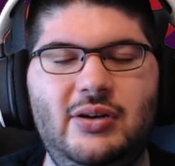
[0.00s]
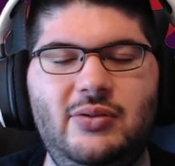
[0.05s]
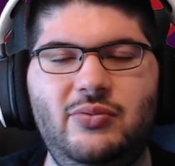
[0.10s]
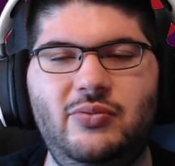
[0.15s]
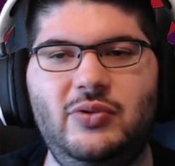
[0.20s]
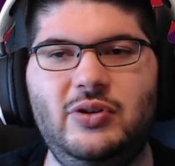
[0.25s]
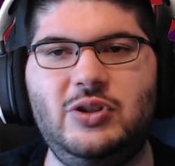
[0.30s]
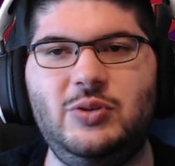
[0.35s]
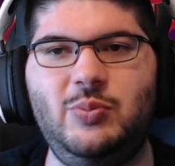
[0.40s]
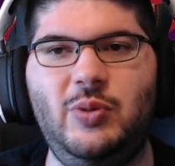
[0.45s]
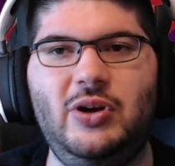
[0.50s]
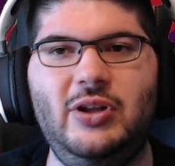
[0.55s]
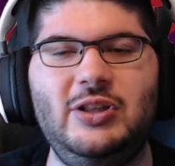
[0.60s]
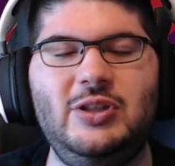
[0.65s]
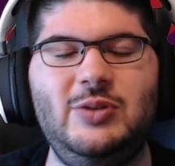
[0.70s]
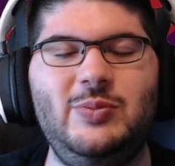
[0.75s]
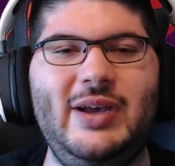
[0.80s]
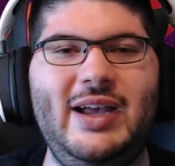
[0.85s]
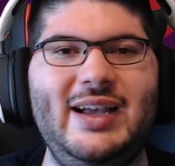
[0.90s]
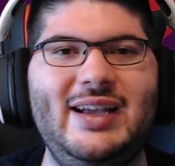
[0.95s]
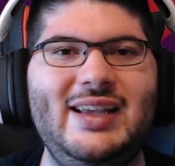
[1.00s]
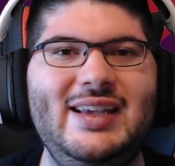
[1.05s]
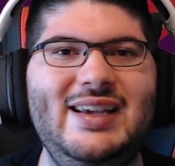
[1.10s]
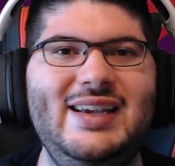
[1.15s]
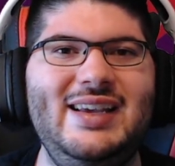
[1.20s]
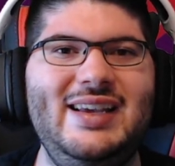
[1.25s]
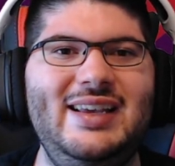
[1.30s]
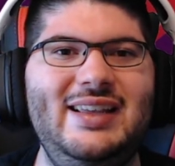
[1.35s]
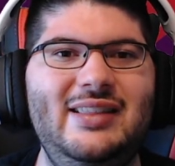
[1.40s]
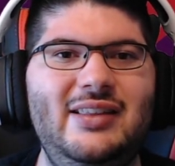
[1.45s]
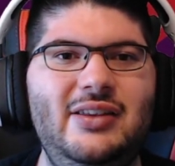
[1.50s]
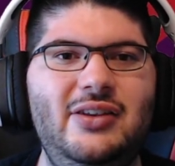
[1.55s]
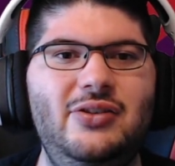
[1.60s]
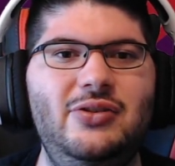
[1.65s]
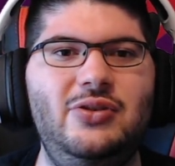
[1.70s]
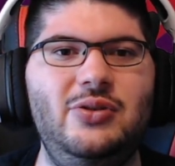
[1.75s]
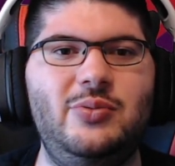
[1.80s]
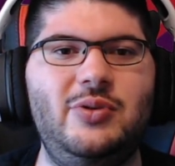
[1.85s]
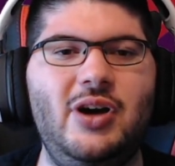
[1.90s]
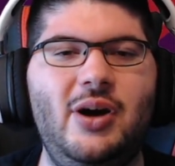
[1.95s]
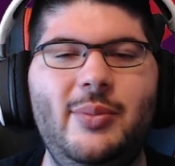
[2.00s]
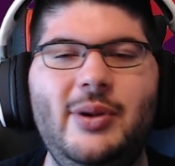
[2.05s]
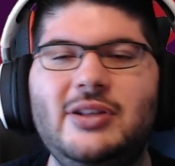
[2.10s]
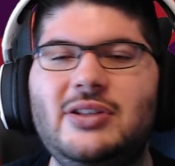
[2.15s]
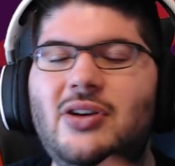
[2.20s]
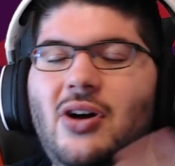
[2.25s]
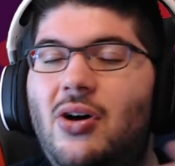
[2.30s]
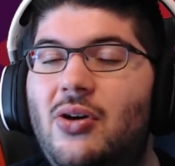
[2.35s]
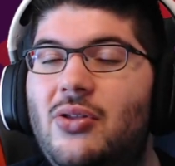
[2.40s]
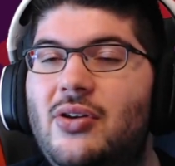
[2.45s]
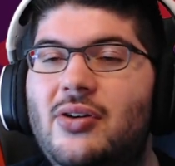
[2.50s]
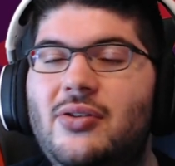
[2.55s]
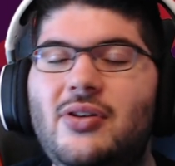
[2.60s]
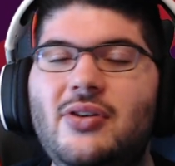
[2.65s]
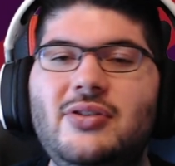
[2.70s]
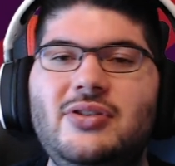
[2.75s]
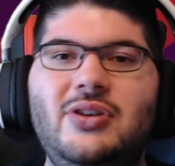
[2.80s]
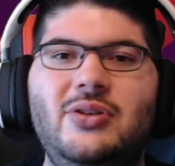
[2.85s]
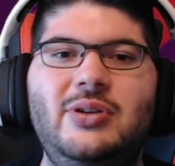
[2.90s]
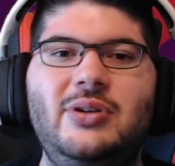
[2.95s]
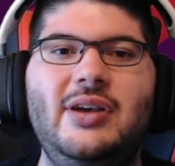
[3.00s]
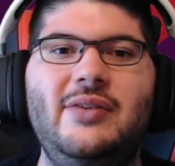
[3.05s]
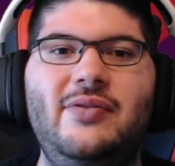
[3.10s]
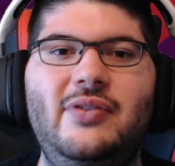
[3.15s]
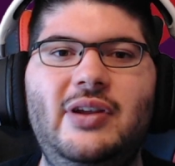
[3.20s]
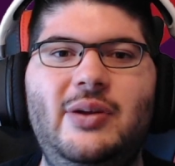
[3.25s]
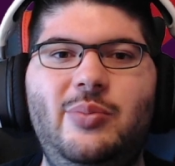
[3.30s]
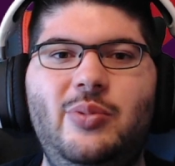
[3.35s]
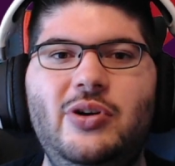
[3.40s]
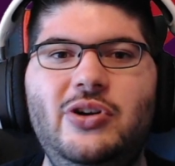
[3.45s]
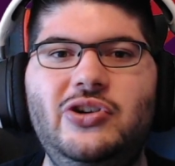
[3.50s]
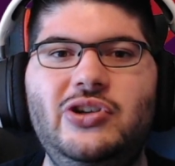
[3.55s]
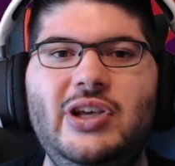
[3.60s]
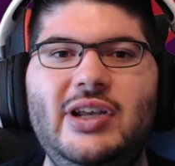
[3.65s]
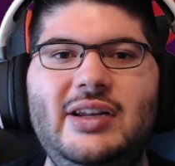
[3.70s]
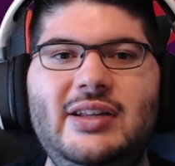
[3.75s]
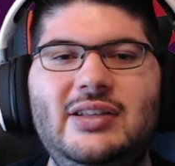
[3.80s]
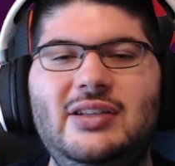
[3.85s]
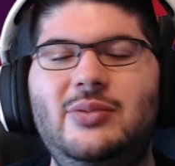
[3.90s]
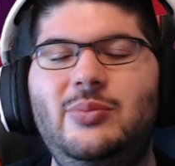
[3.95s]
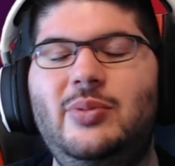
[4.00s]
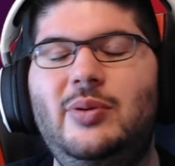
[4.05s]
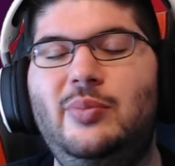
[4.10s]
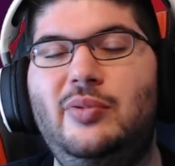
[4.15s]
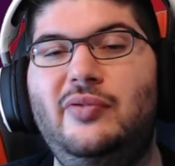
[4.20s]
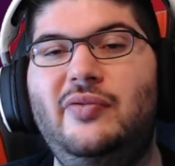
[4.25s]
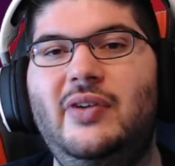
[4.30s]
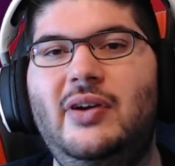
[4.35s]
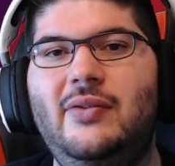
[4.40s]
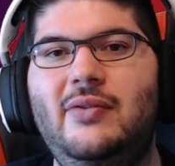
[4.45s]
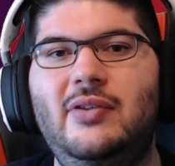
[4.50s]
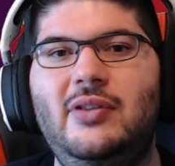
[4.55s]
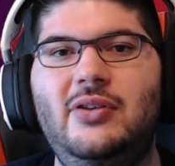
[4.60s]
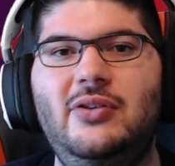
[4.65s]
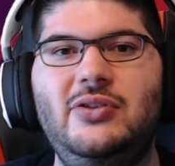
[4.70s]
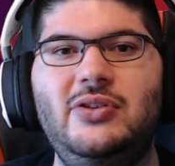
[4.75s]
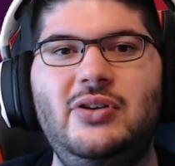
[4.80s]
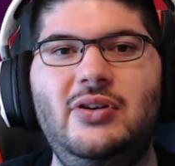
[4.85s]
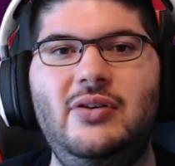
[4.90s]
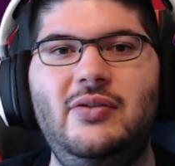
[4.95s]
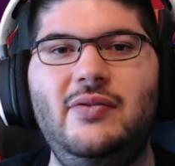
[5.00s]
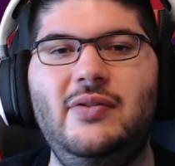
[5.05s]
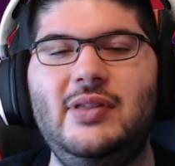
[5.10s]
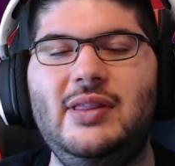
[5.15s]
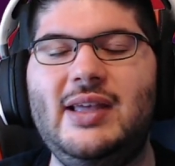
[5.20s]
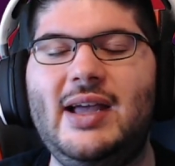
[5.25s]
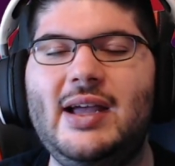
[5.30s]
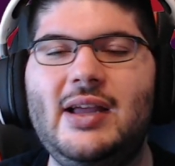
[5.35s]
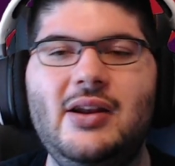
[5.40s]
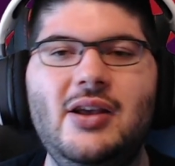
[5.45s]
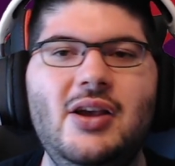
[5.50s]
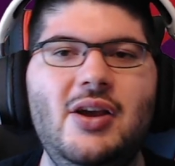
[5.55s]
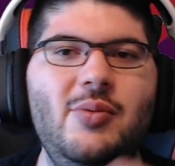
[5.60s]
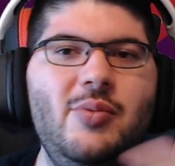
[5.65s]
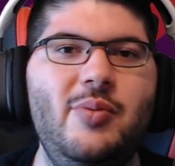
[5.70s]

response back in the YouTube comments, although those are definitely appreciated and some people favor those over that.